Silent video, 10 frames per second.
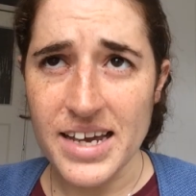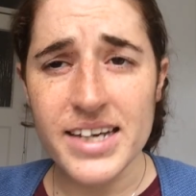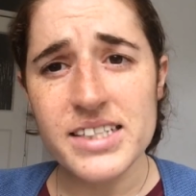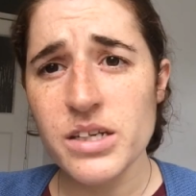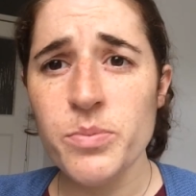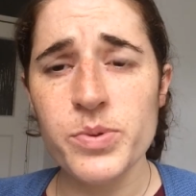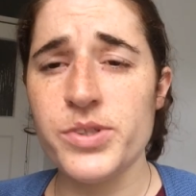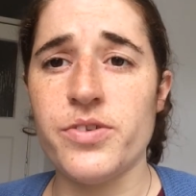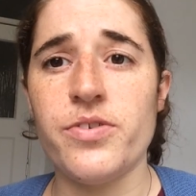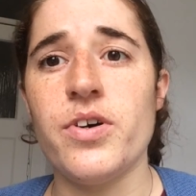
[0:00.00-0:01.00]

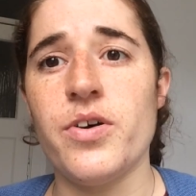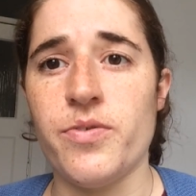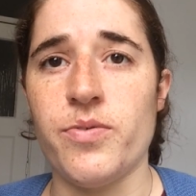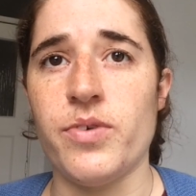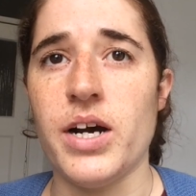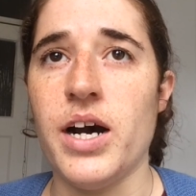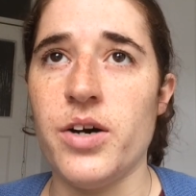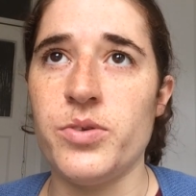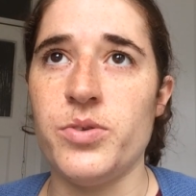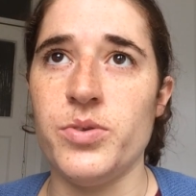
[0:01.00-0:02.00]
examples on
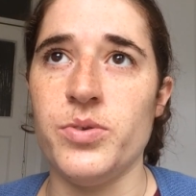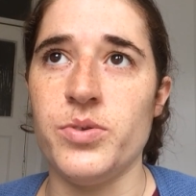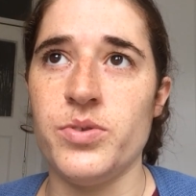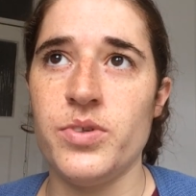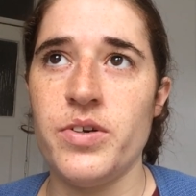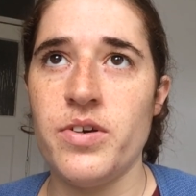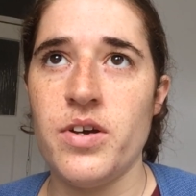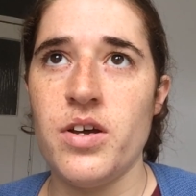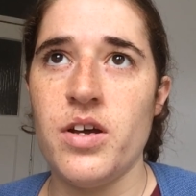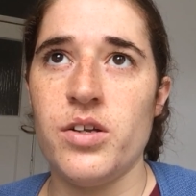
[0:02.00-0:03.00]
how to
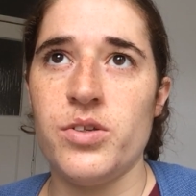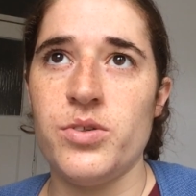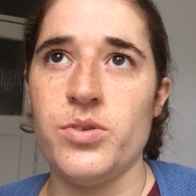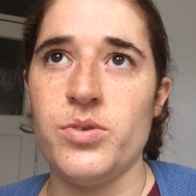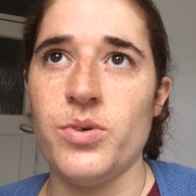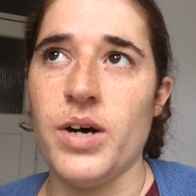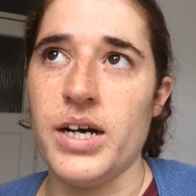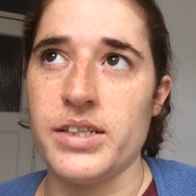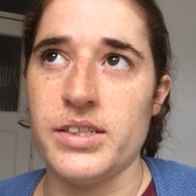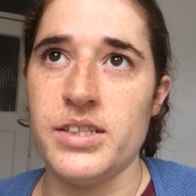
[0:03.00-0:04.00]

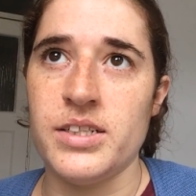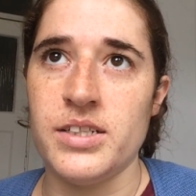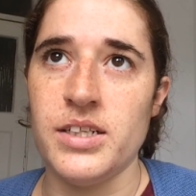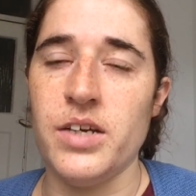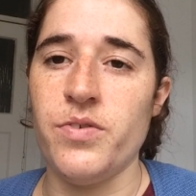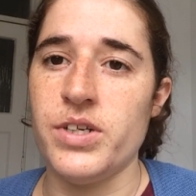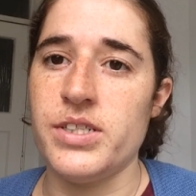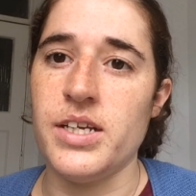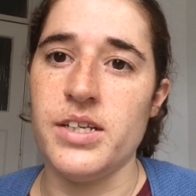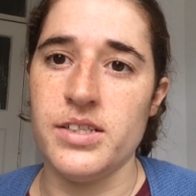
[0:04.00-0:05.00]
act if you're
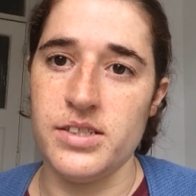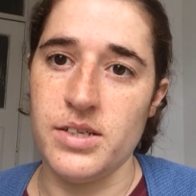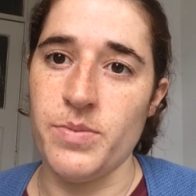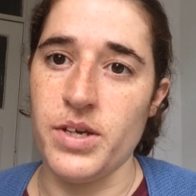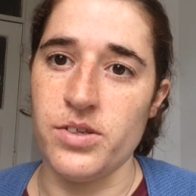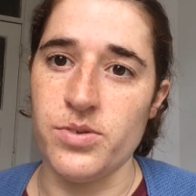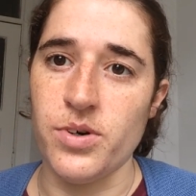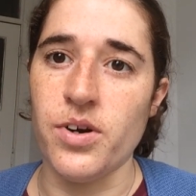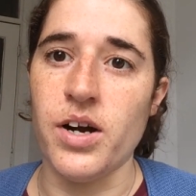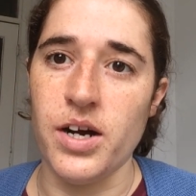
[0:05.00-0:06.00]
saying that something is
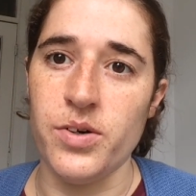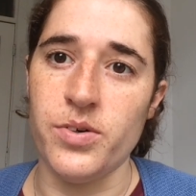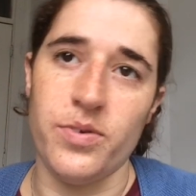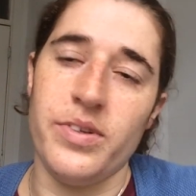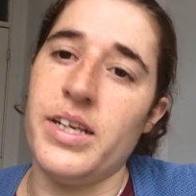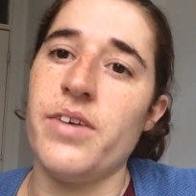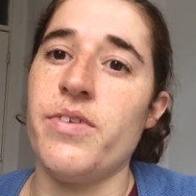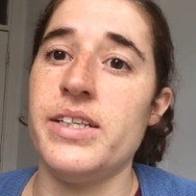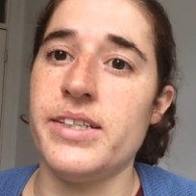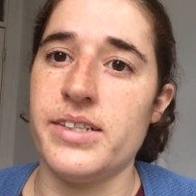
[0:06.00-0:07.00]
wrong, how give
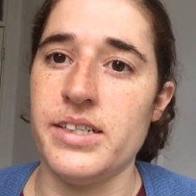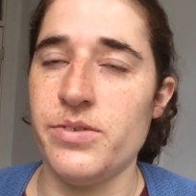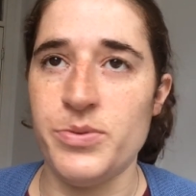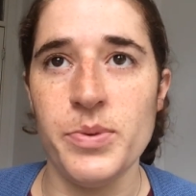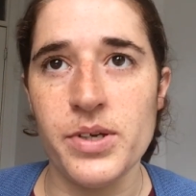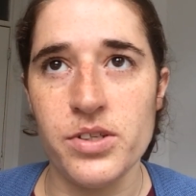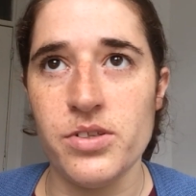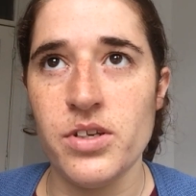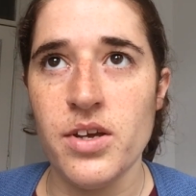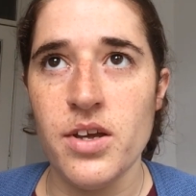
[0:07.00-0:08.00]
alternatives,
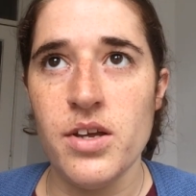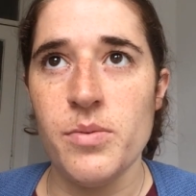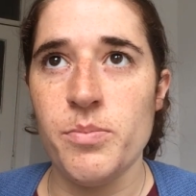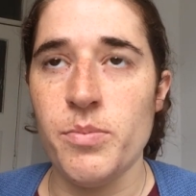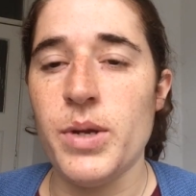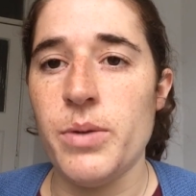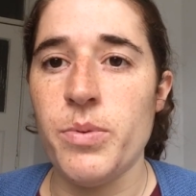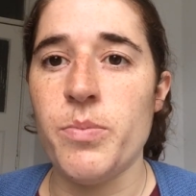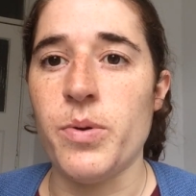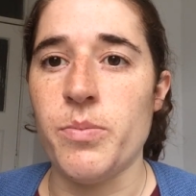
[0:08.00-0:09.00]
because many
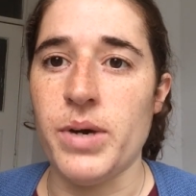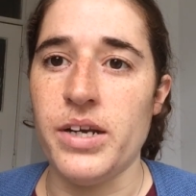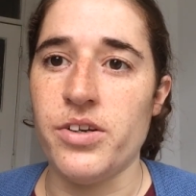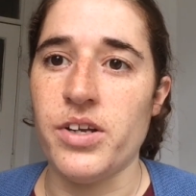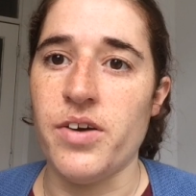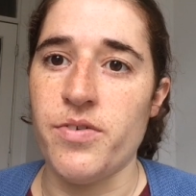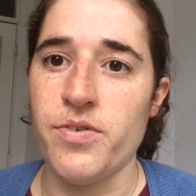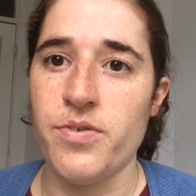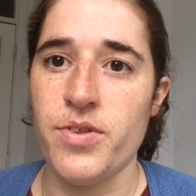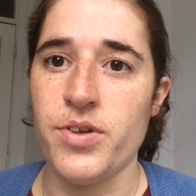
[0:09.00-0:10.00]
people might not have
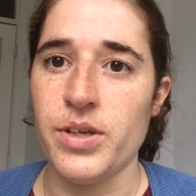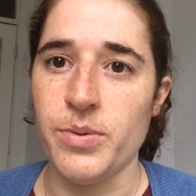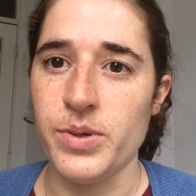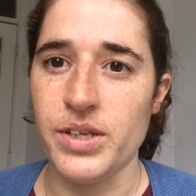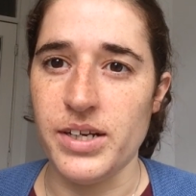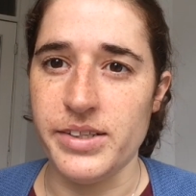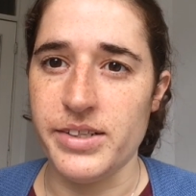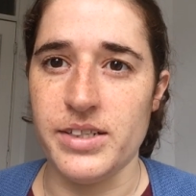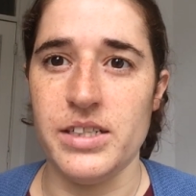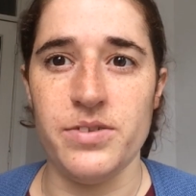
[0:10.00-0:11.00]
thought about the
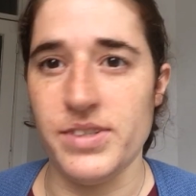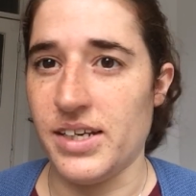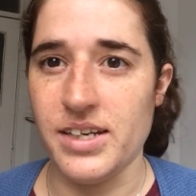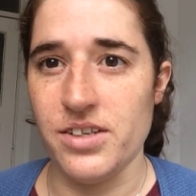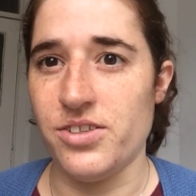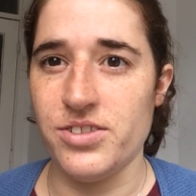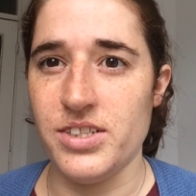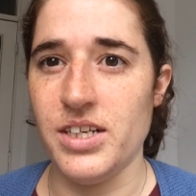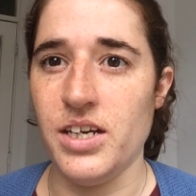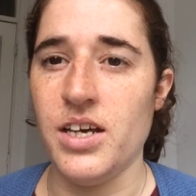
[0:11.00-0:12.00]
alternatives and cannot
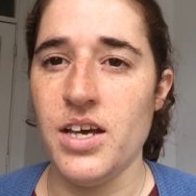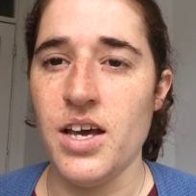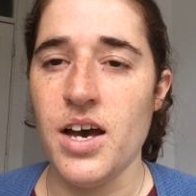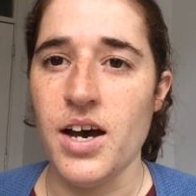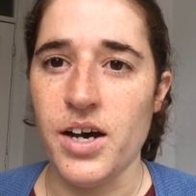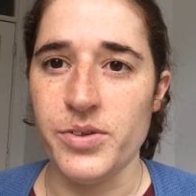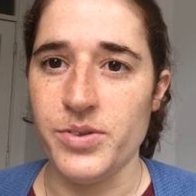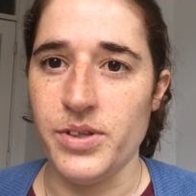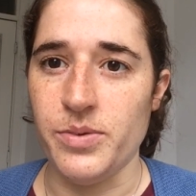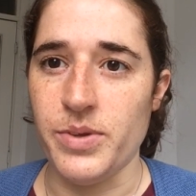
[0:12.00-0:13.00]
see how to
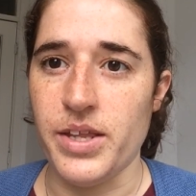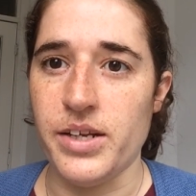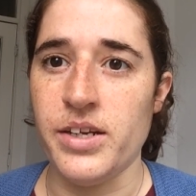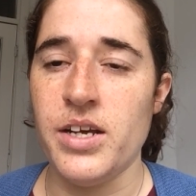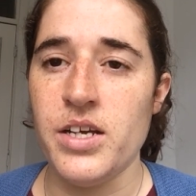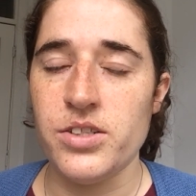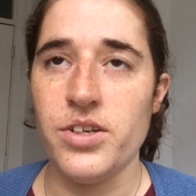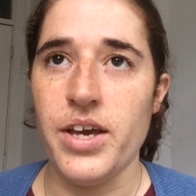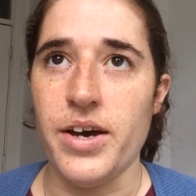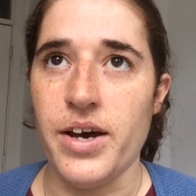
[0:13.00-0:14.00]
deal with that. So
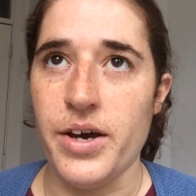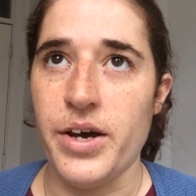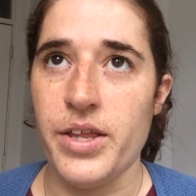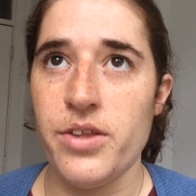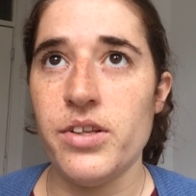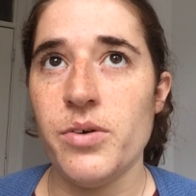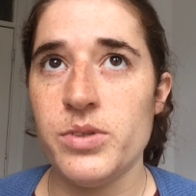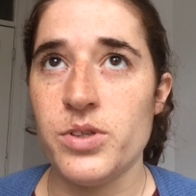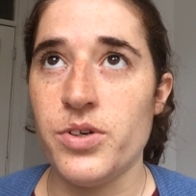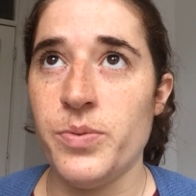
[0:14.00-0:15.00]
yeah, I thought that
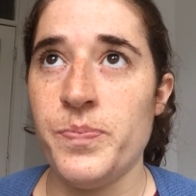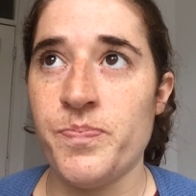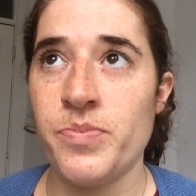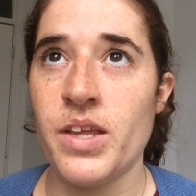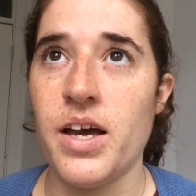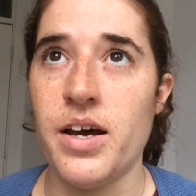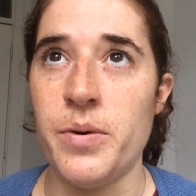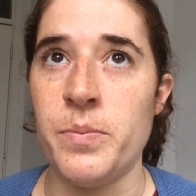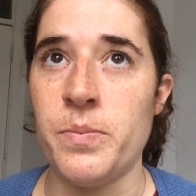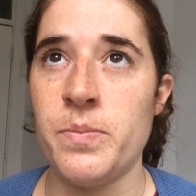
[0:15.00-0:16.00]
was good.
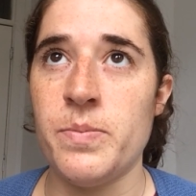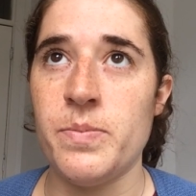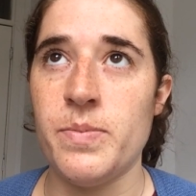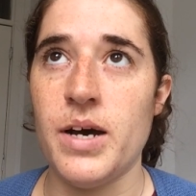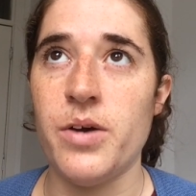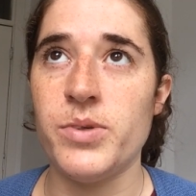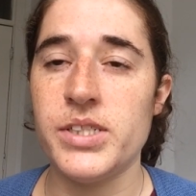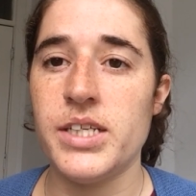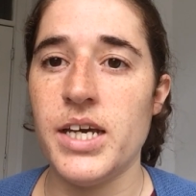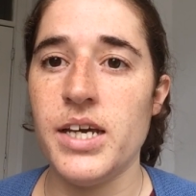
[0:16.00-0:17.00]
I will
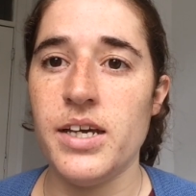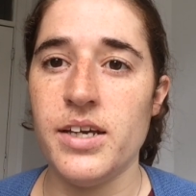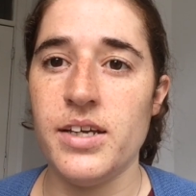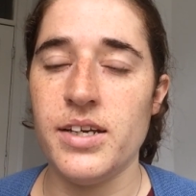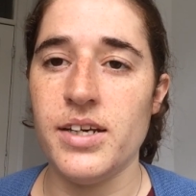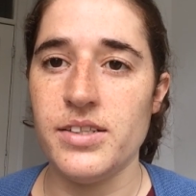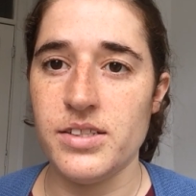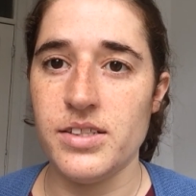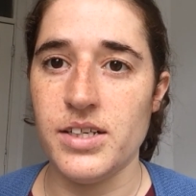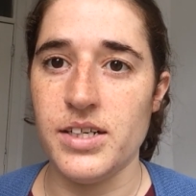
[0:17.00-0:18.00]
say
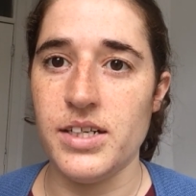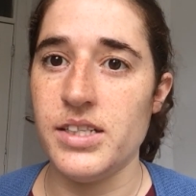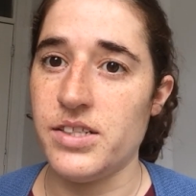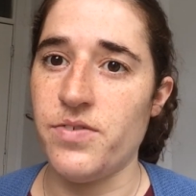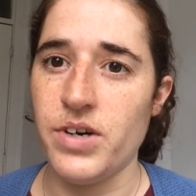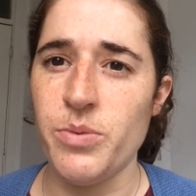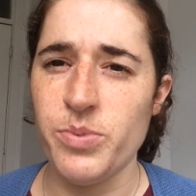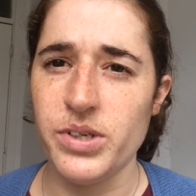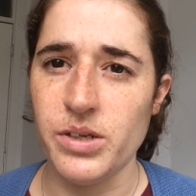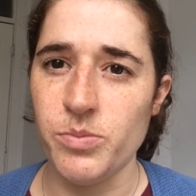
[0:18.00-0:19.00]
it's a very
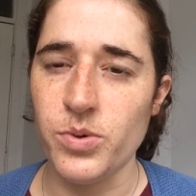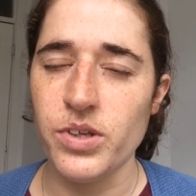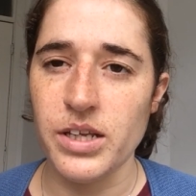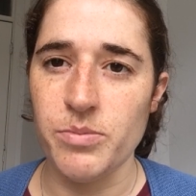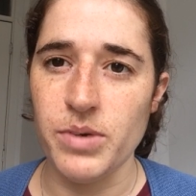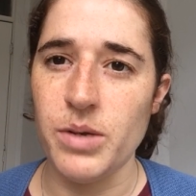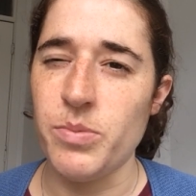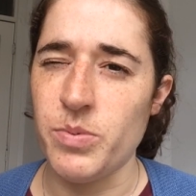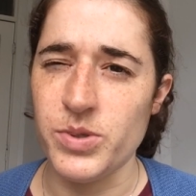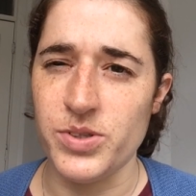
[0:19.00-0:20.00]
important book that many
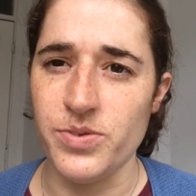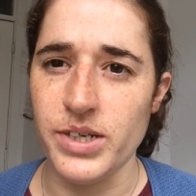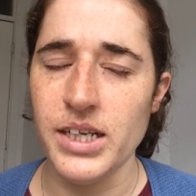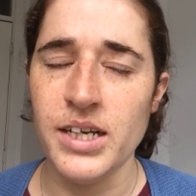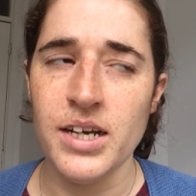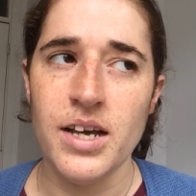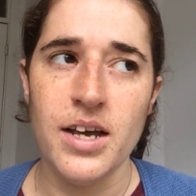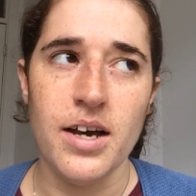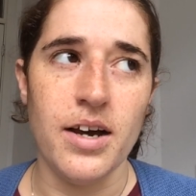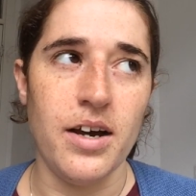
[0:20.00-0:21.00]
people should read,
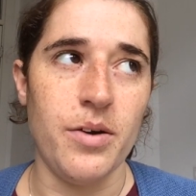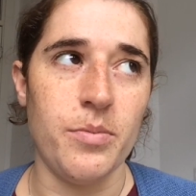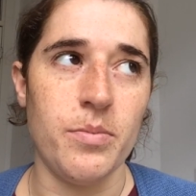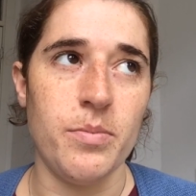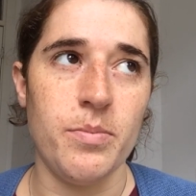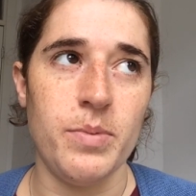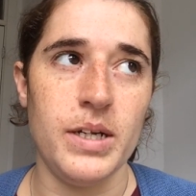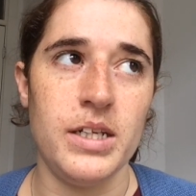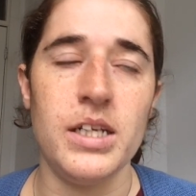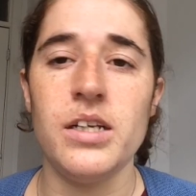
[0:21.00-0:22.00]

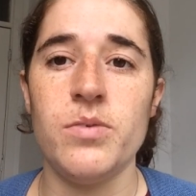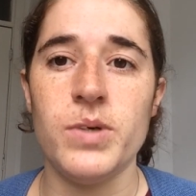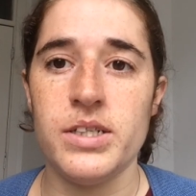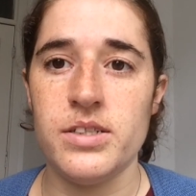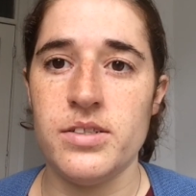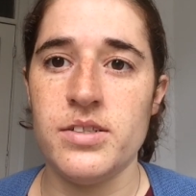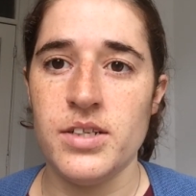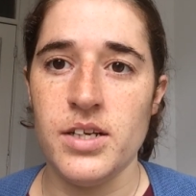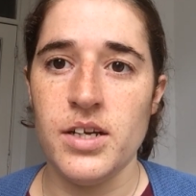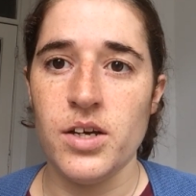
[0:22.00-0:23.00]
but it was
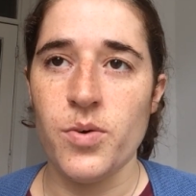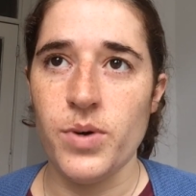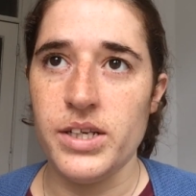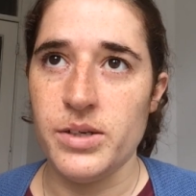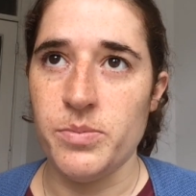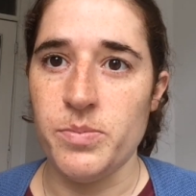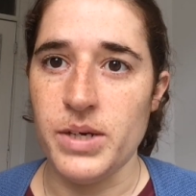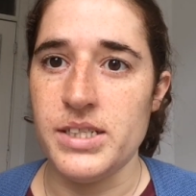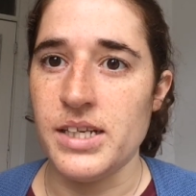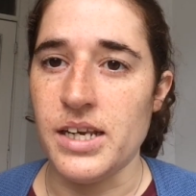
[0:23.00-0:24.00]
quite a
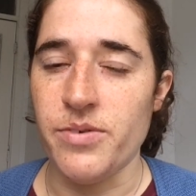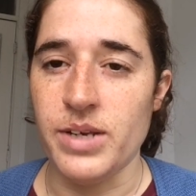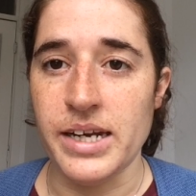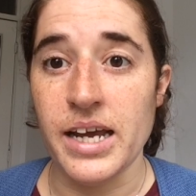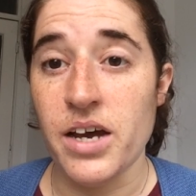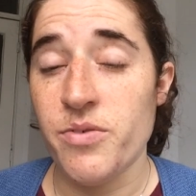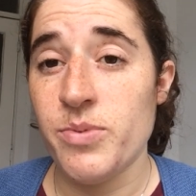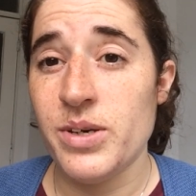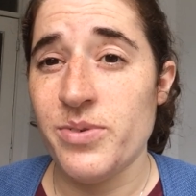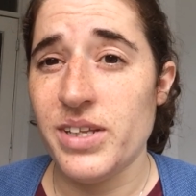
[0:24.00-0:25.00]
basic level, and I have
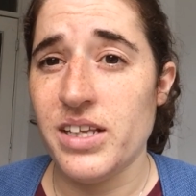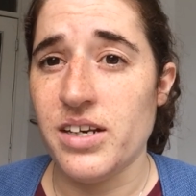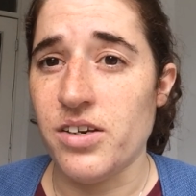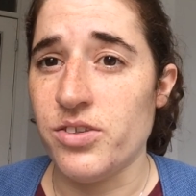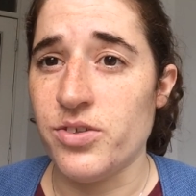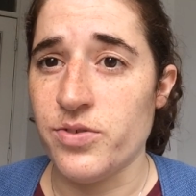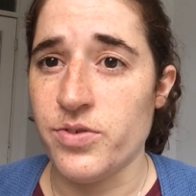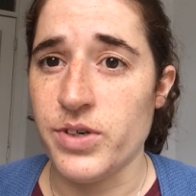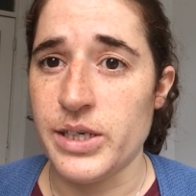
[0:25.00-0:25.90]
been reading a lot of